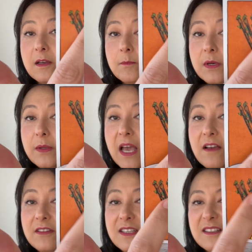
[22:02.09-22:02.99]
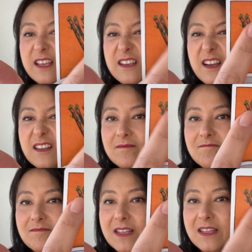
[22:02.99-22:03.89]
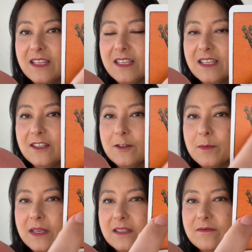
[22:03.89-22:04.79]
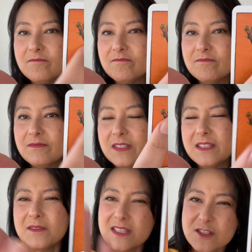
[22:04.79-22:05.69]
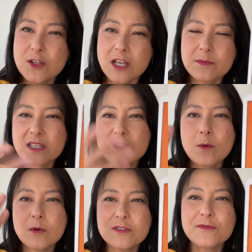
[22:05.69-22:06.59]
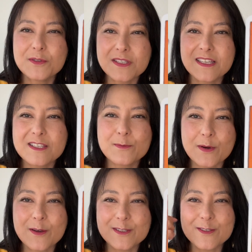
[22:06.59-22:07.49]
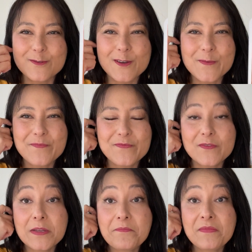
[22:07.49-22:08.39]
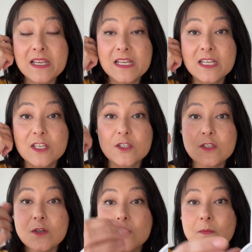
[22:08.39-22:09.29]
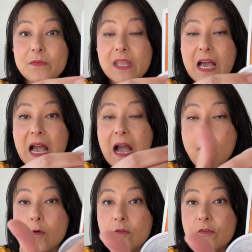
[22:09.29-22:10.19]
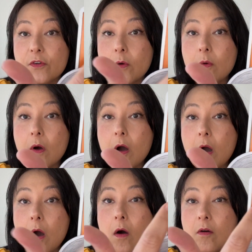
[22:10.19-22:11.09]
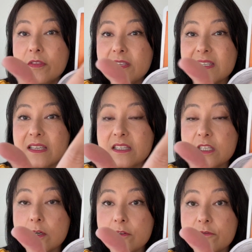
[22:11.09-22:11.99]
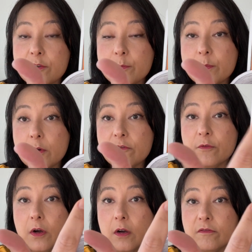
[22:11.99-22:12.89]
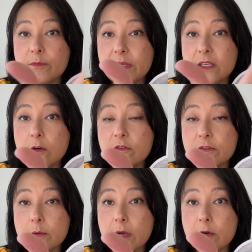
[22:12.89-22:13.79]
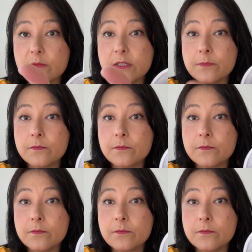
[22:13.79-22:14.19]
but we have here like a little bit. It's not, but it almost feels like a sprout as well, right? So how, from all this idea of being overwhelmed,